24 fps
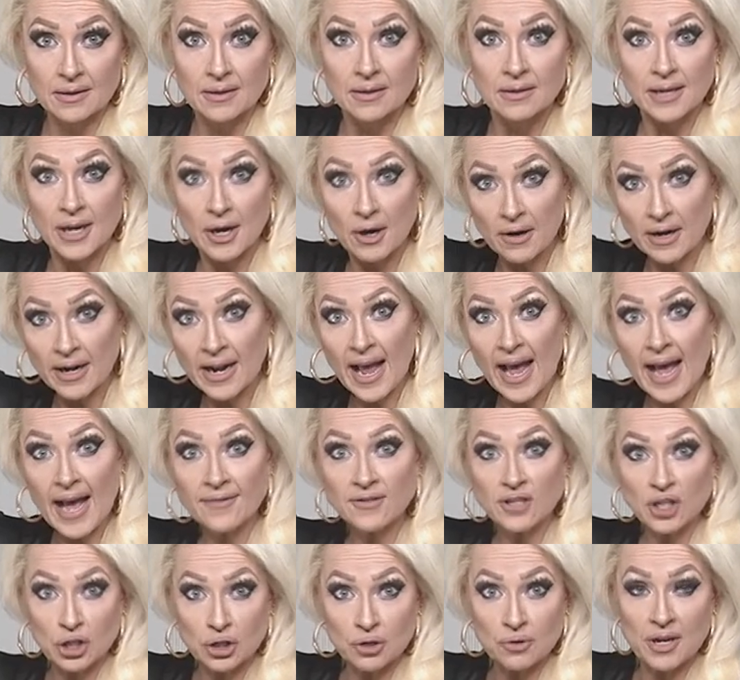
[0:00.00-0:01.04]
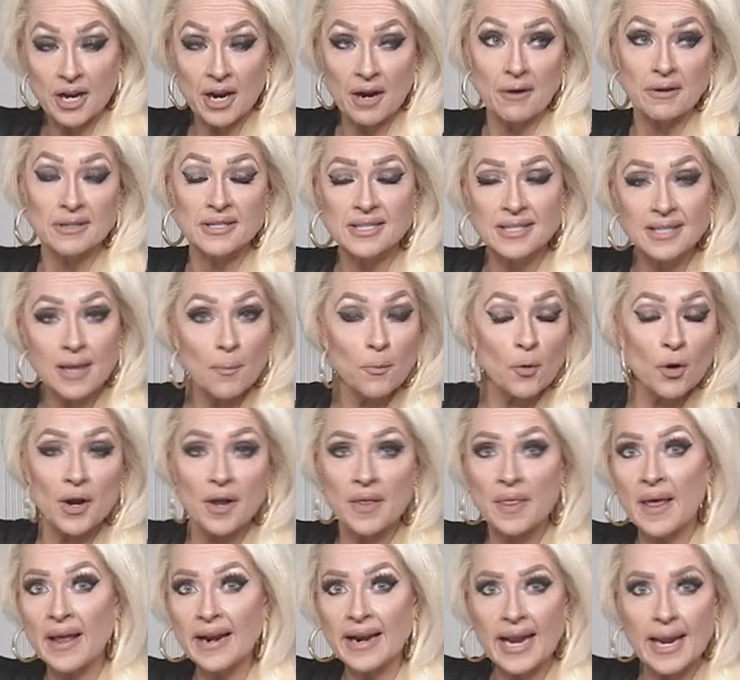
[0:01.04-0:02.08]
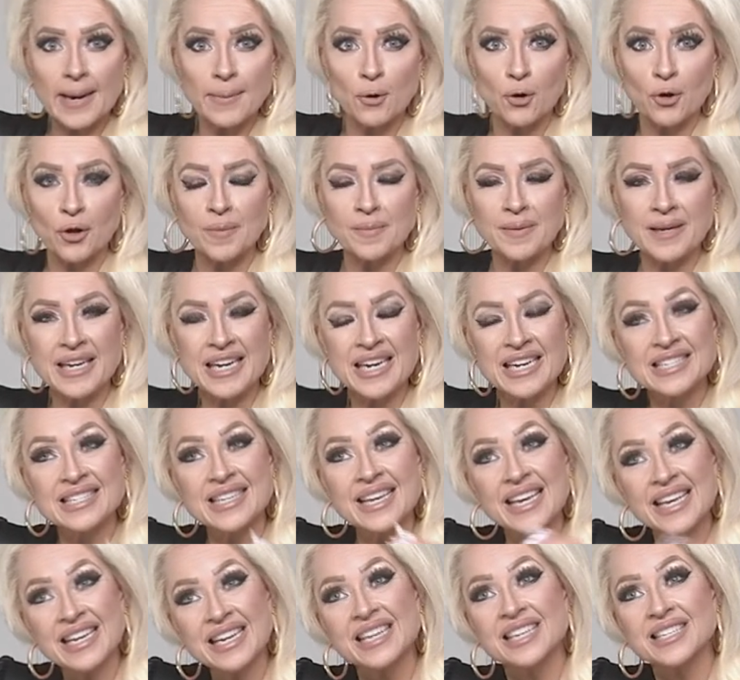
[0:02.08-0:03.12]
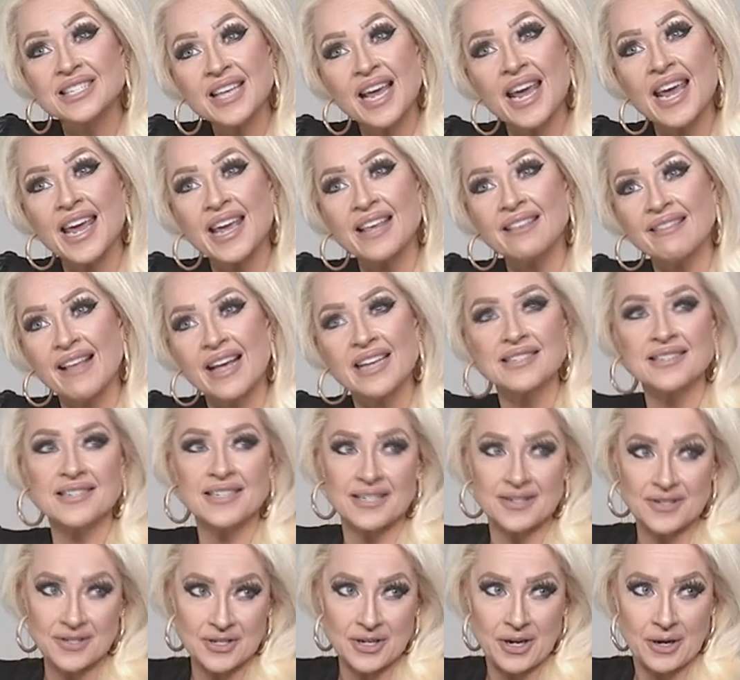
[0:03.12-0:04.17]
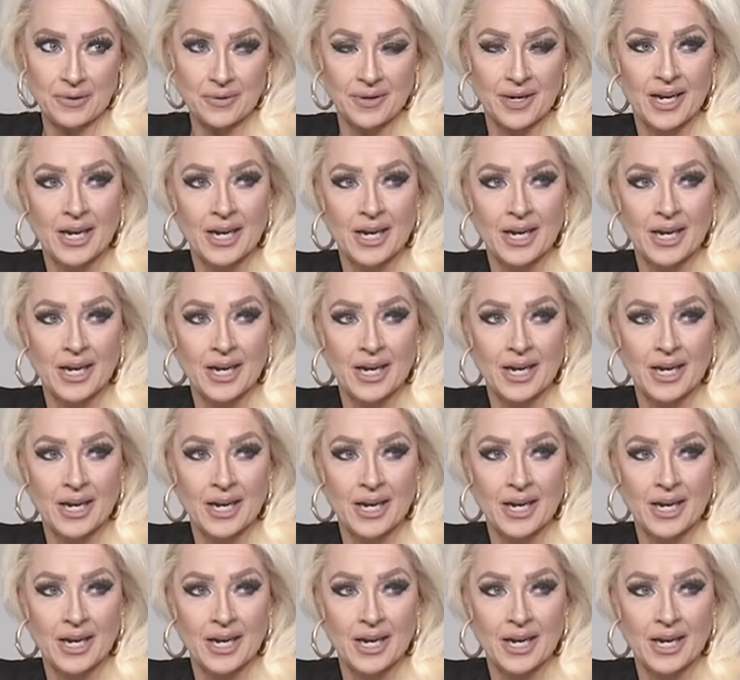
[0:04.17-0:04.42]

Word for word: Carat and a half to two carats, somewhere in that neighborhood, because it is a less dense stone.